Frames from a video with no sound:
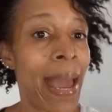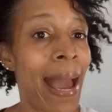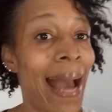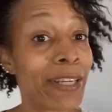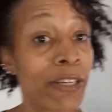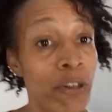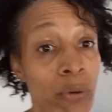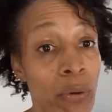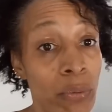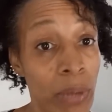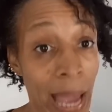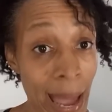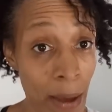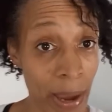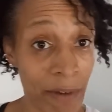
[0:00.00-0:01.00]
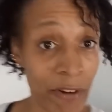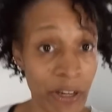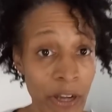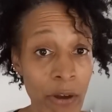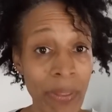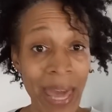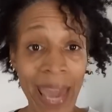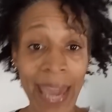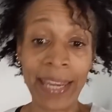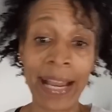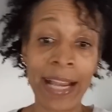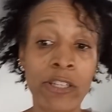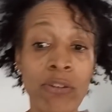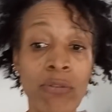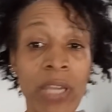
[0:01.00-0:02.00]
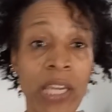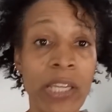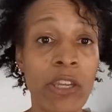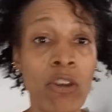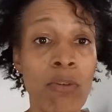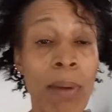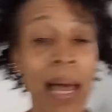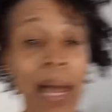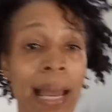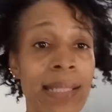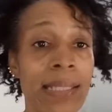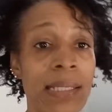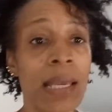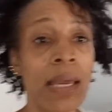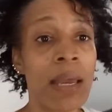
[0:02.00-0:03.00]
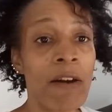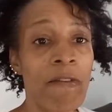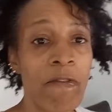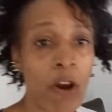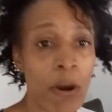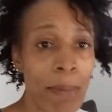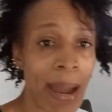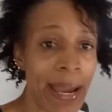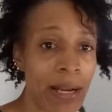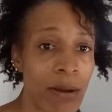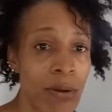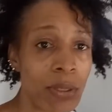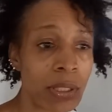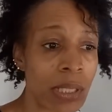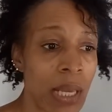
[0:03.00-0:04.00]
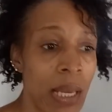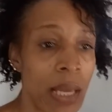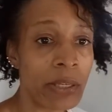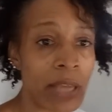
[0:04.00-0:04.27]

I do, however, know that, and I do get coupons for Michael's.